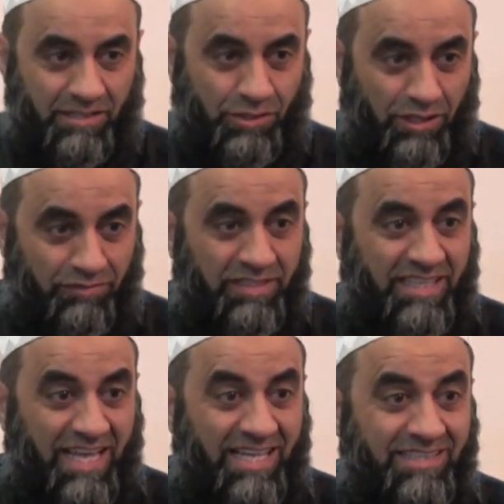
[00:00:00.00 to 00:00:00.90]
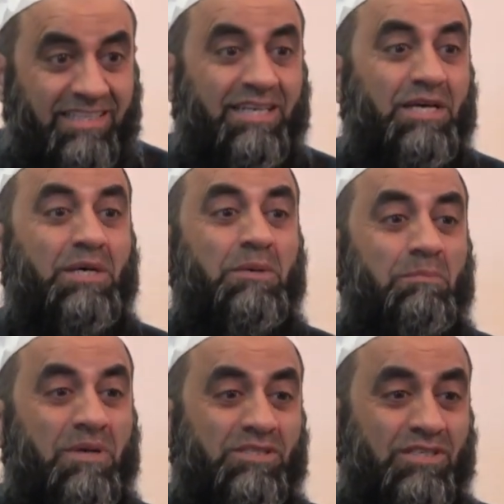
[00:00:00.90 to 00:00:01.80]
servant and
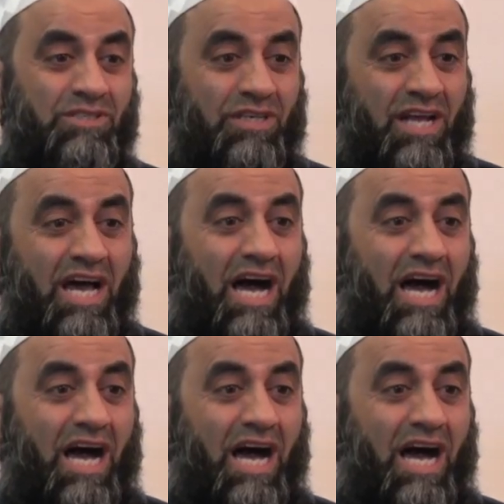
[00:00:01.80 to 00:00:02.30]
messenger.